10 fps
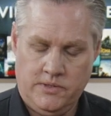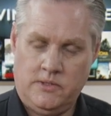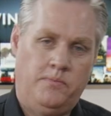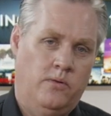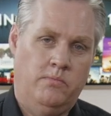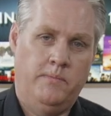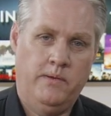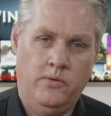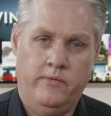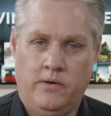your support. We've
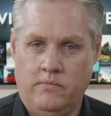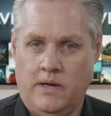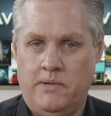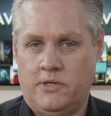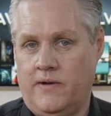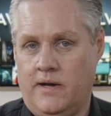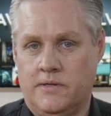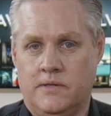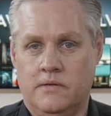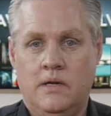been moving much
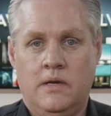faster